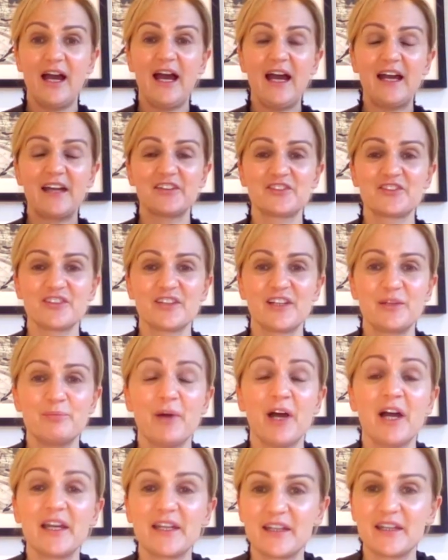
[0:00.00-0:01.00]
actually
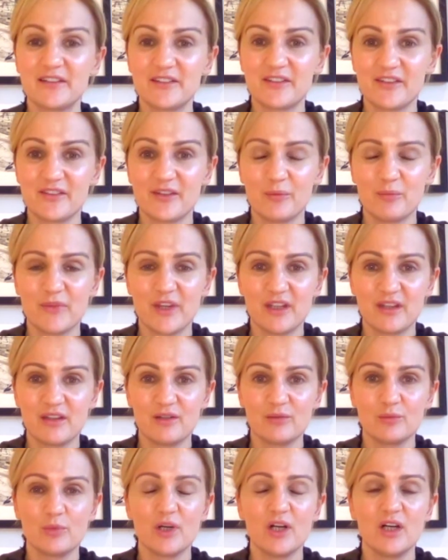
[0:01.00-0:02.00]
buying into something
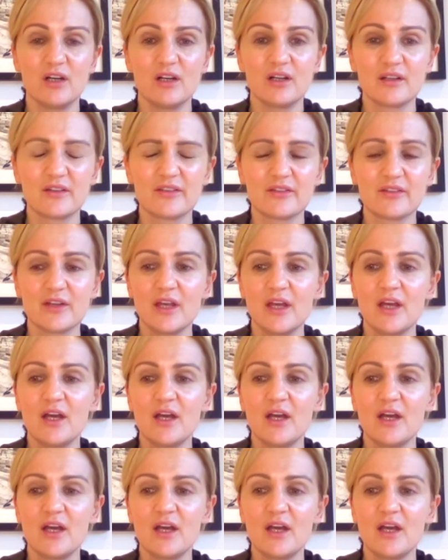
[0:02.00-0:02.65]
that works.